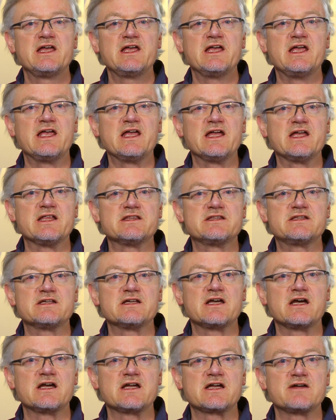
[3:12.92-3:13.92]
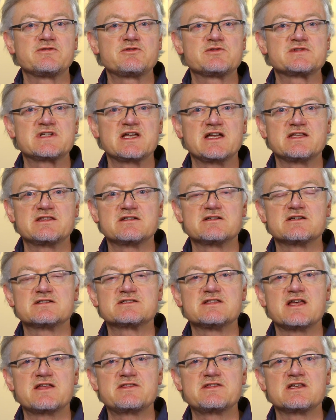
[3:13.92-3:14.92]
And I have to say that
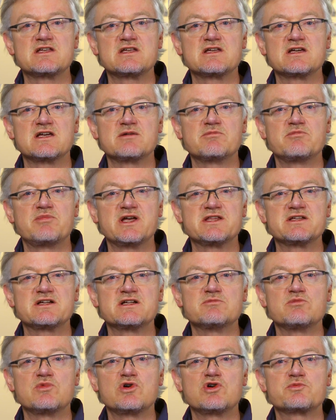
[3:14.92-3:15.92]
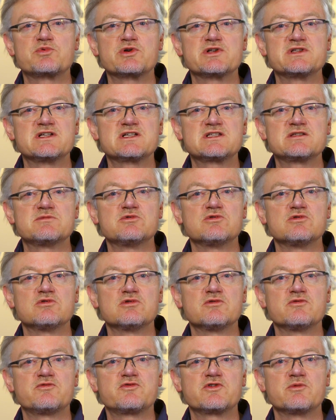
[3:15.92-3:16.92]
there's nothing better and more
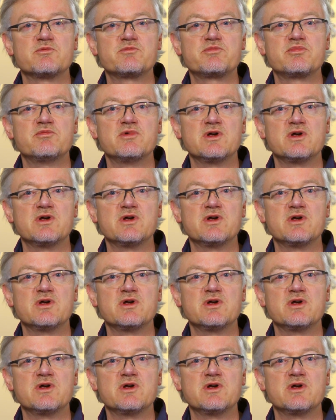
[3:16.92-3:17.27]
predictable from